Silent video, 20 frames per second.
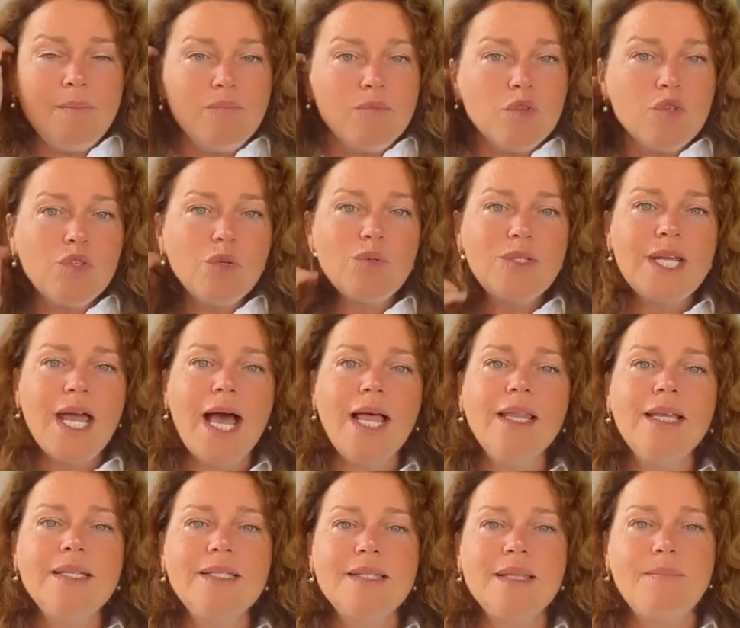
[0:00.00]
So
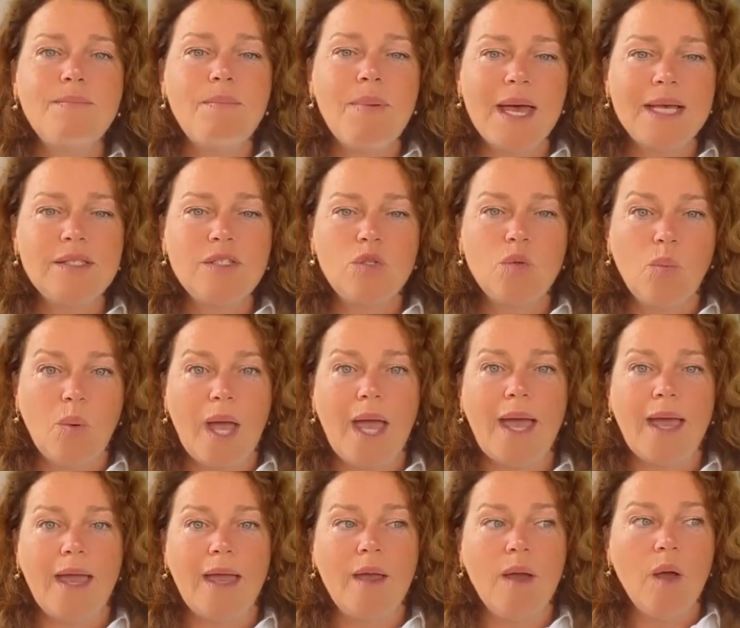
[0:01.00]
tell us the best
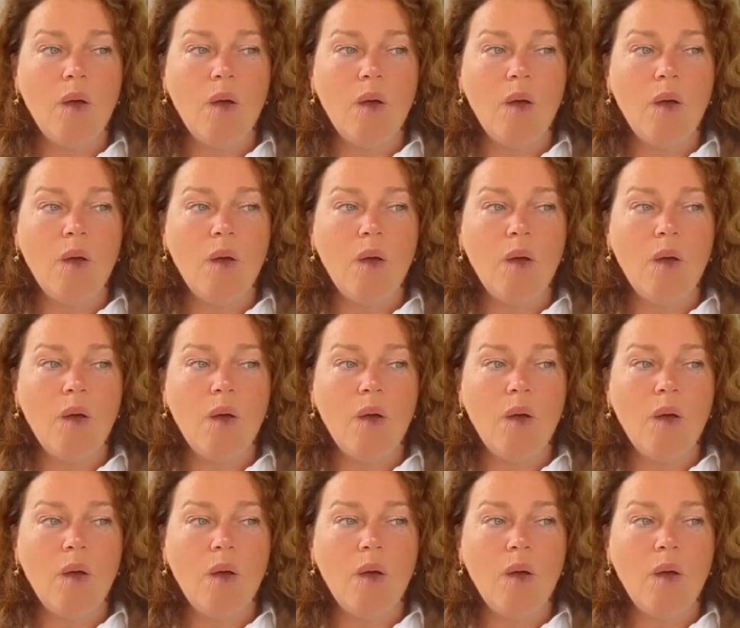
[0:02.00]
way.